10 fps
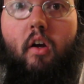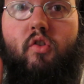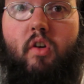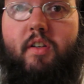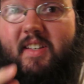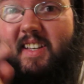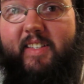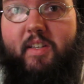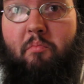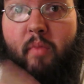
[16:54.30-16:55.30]
Tracy
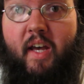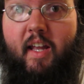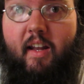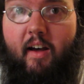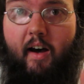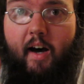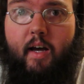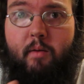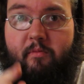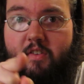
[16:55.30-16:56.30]
is in bed.
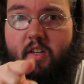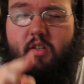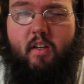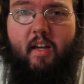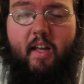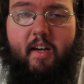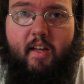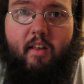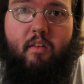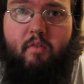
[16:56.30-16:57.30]
I am finishing
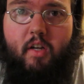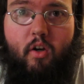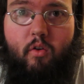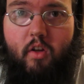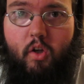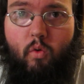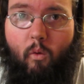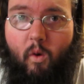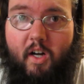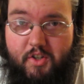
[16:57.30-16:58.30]
editing the video that you are
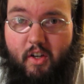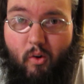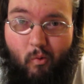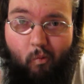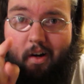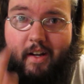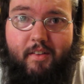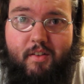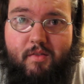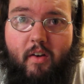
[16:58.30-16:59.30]
watching right
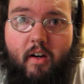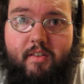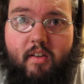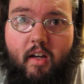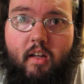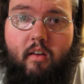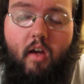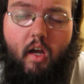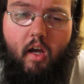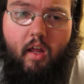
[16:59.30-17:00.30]
at this very second.
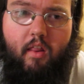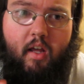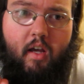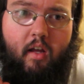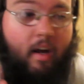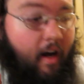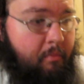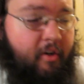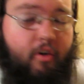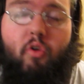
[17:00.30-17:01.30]
And then I'm
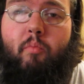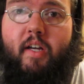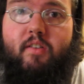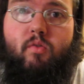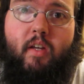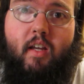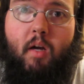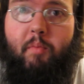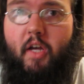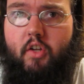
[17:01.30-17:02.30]
gonna go to bed so we can get
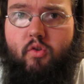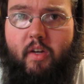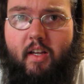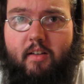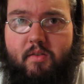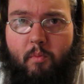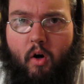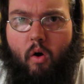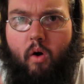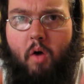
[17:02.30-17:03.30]
up and do it again
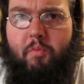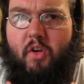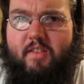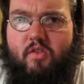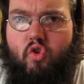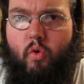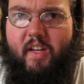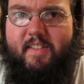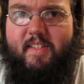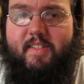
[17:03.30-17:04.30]
tomorrow. I hope you guys enjoyed
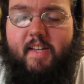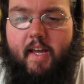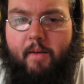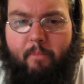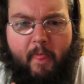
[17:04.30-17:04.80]
it today.